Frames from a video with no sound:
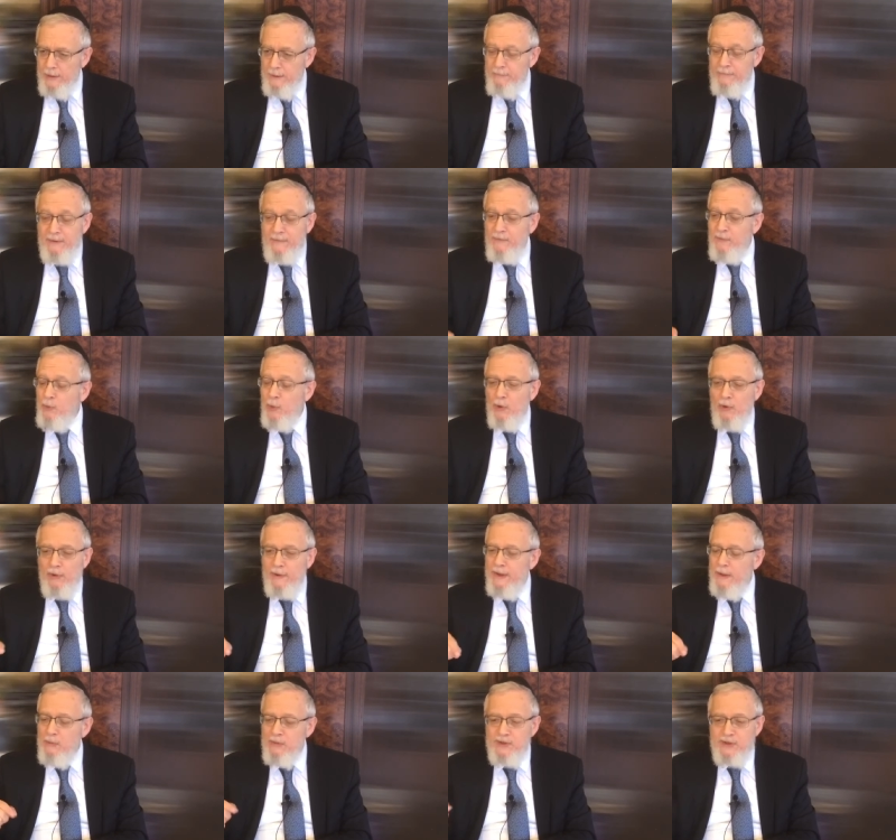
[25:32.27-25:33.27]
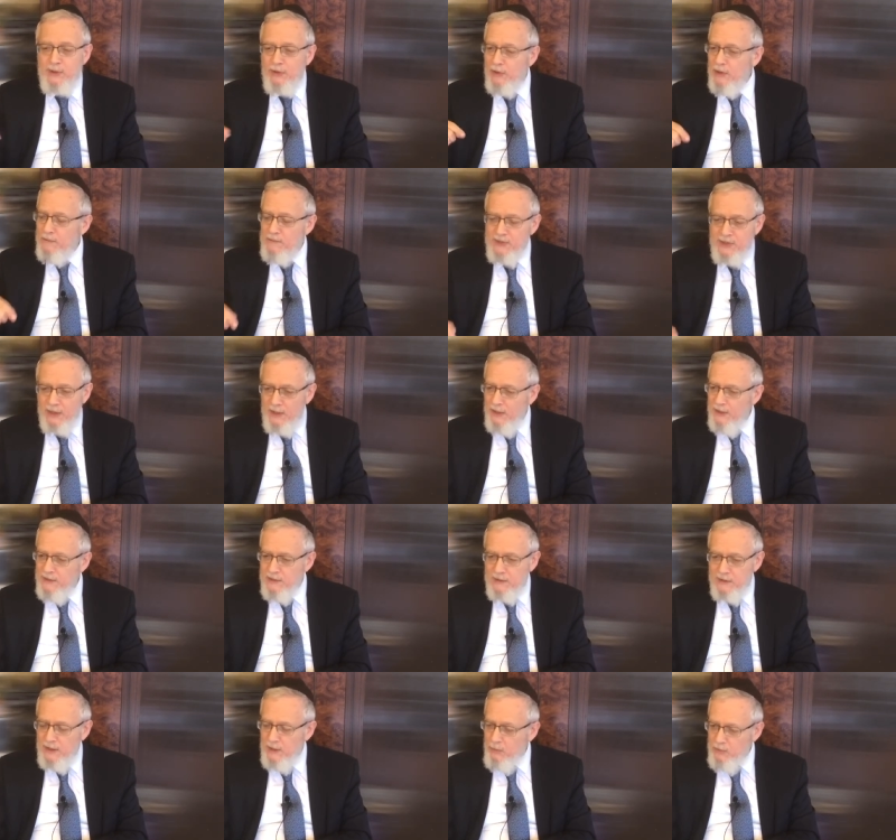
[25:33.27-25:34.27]
Before he was
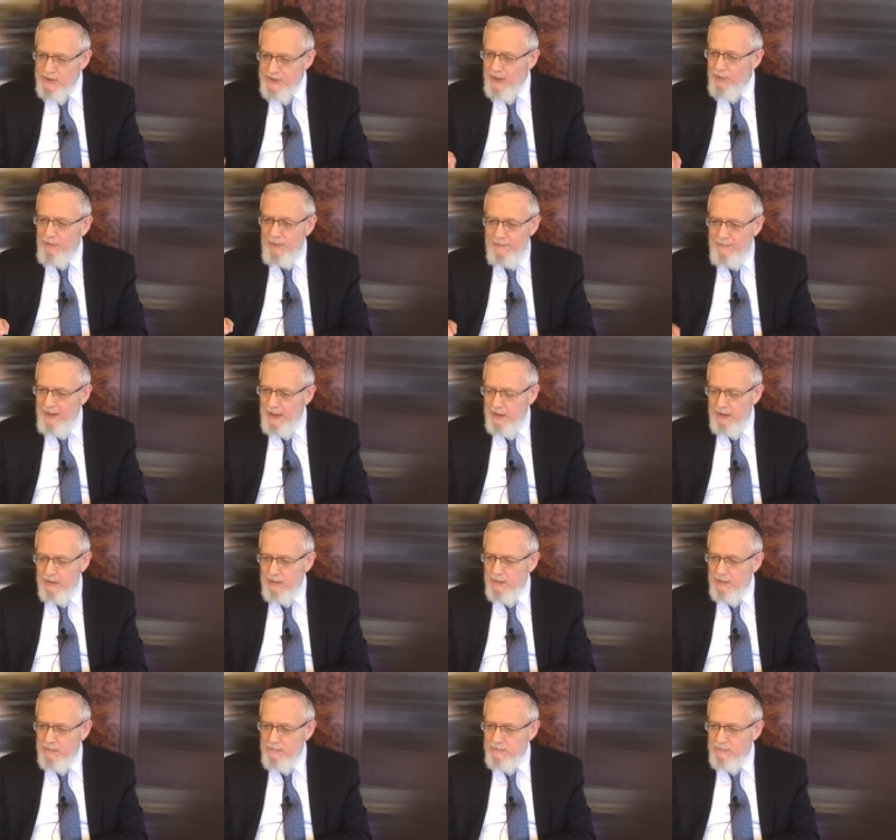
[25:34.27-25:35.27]
circumcised, he was not Ramach